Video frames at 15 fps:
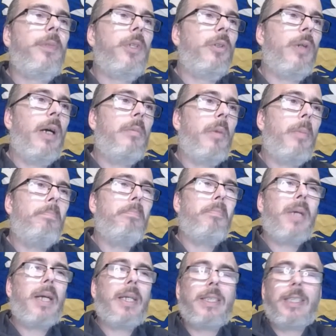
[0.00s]
who I'm a
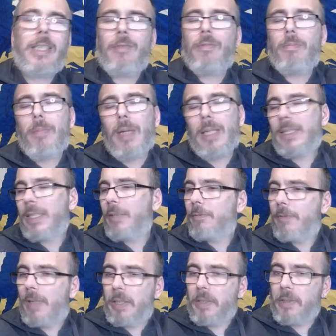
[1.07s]
massive, massive
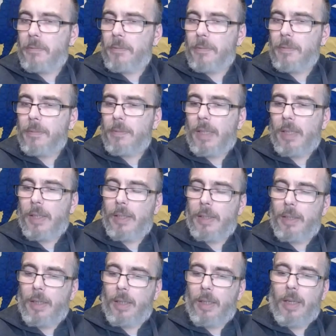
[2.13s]
fan of,
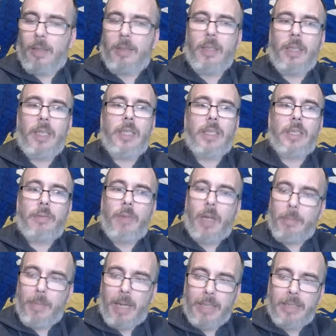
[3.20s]
and I think he's the
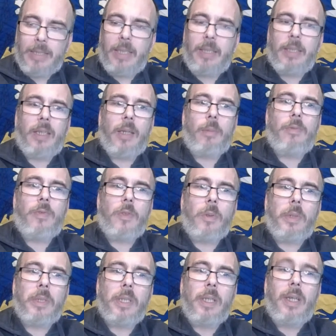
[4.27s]
right man to take the club
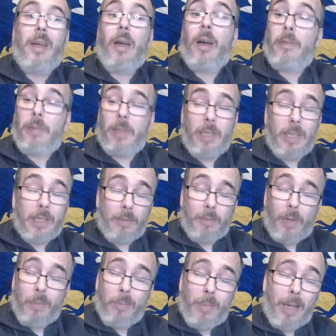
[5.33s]
forward. I think he's the
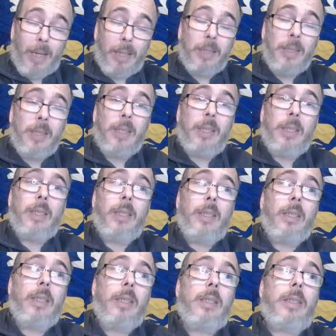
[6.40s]
right man
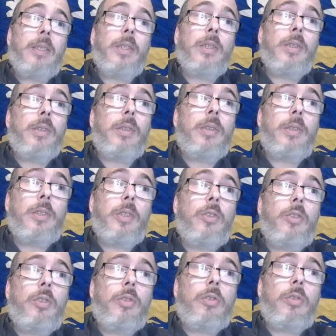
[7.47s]
to
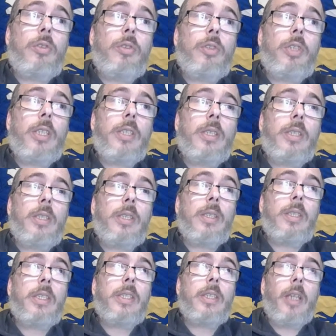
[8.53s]

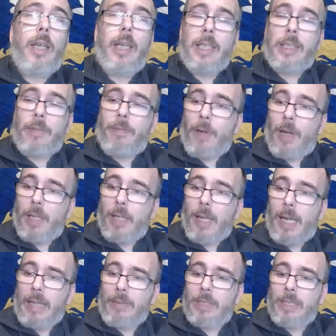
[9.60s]
solidify
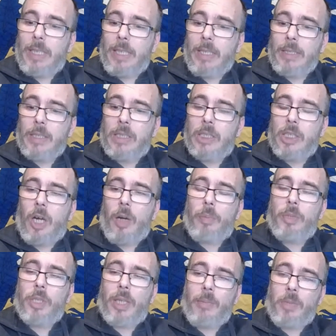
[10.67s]
Cardiff City as a
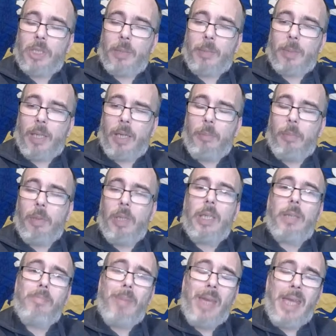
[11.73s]
top championship club,
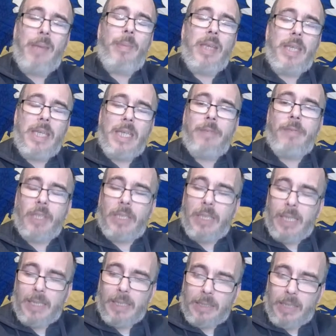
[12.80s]
maybe even
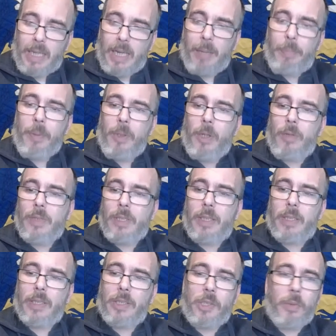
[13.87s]
take us up over the
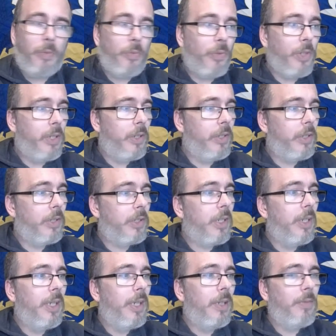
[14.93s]
next 2 or 3 years
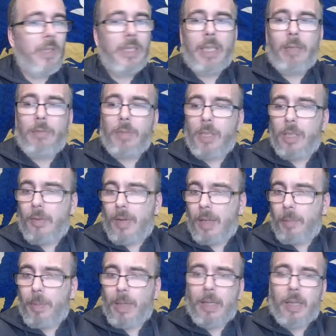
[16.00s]
if he's given the
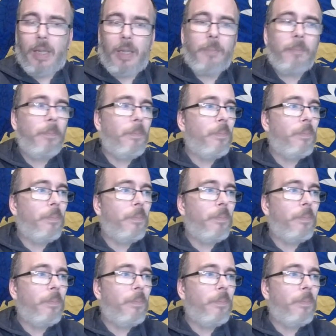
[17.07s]
correct backing.